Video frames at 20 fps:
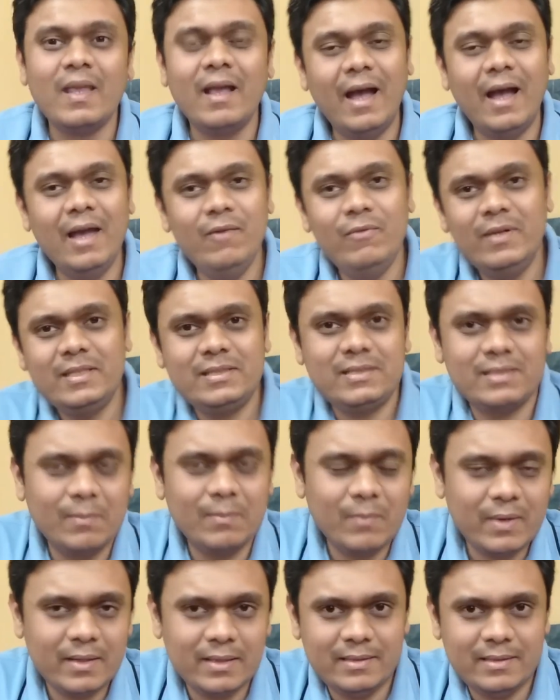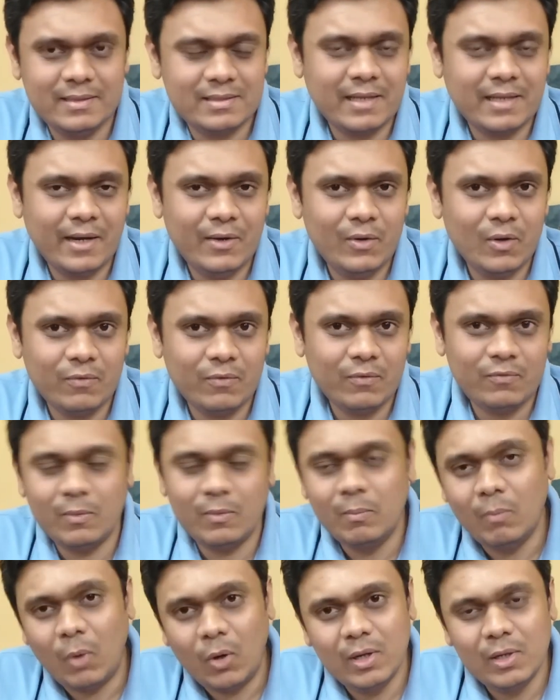I wish this kind of
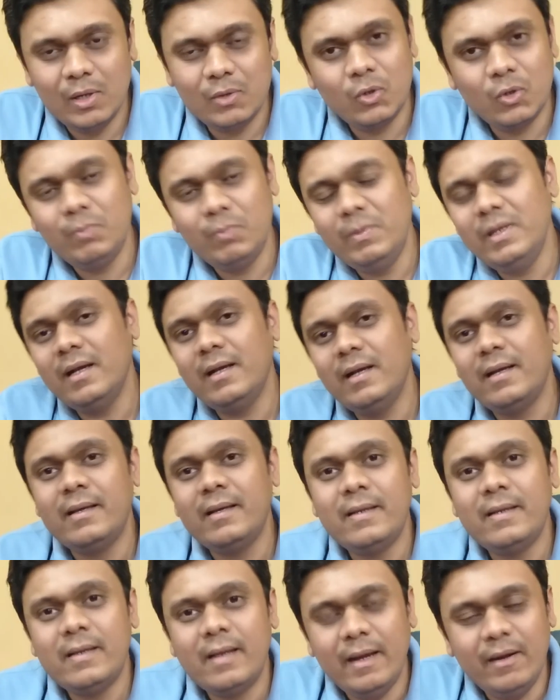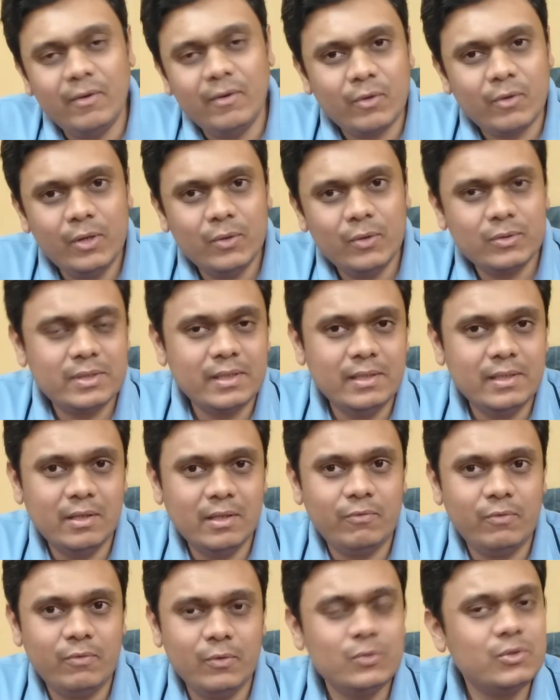model could be introduced in the
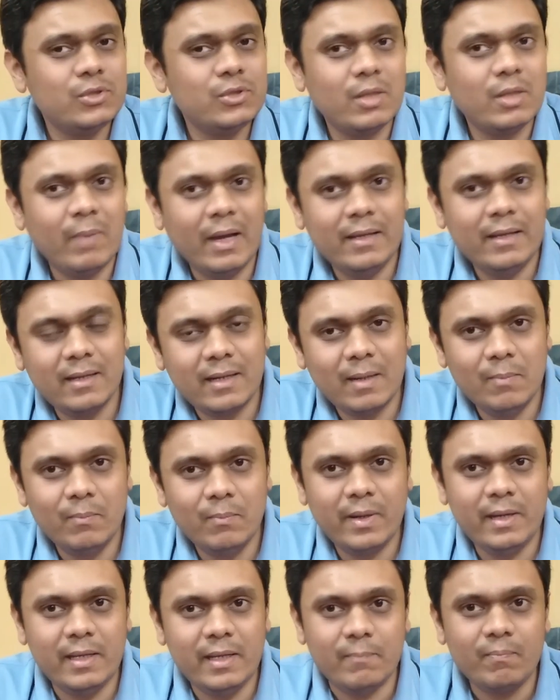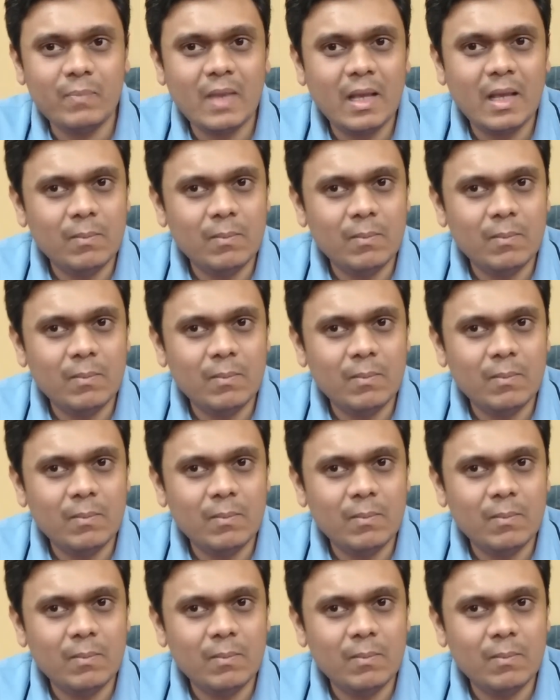future by the company,